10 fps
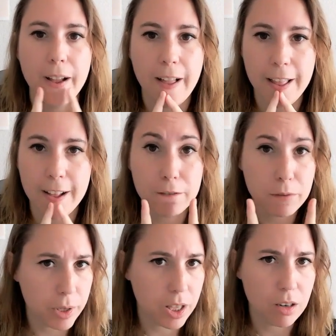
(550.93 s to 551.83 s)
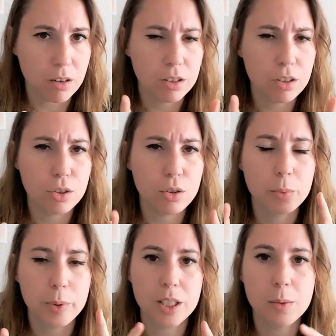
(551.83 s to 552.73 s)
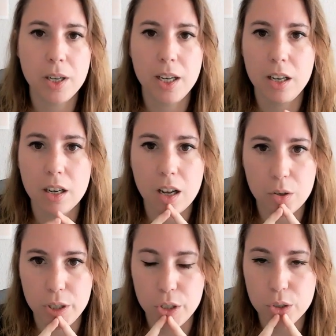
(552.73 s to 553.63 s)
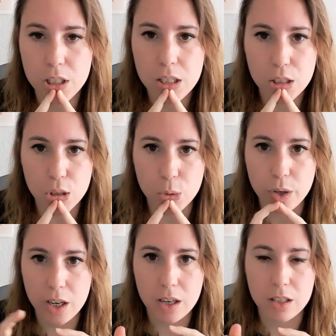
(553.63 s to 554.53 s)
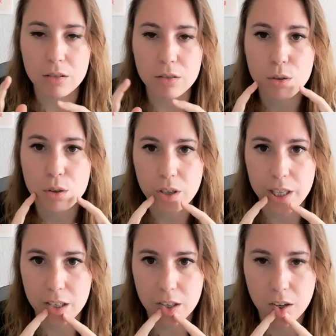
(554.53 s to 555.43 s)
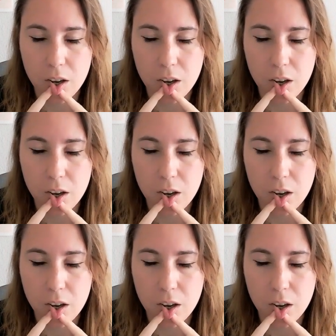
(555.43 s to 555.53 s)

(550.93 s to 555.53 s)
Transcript: I have a video on YouTube explaining how I use it, so I can also link